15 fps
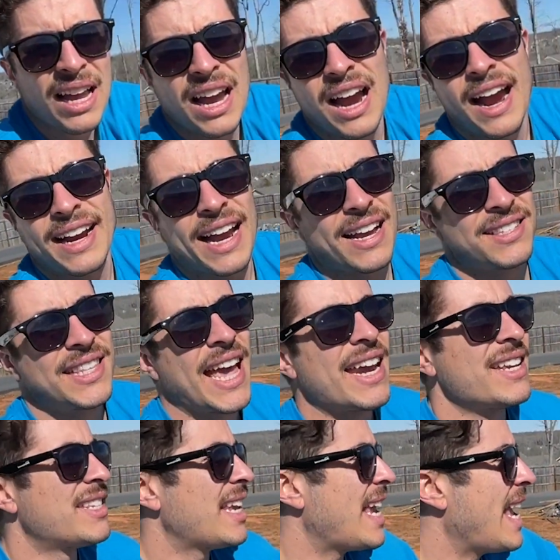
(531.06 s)
right, guys, that
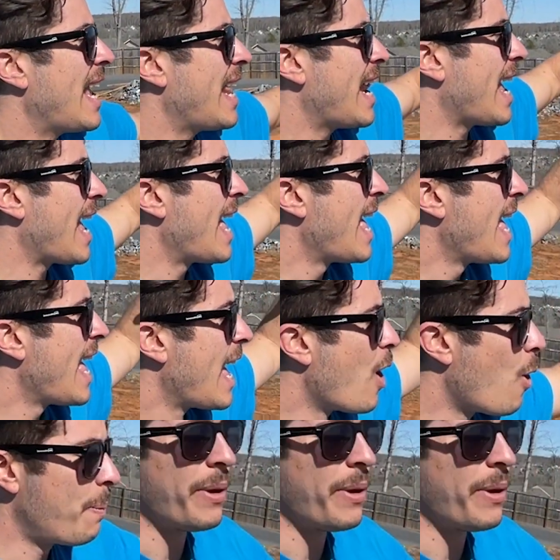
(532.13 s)
is it. Hope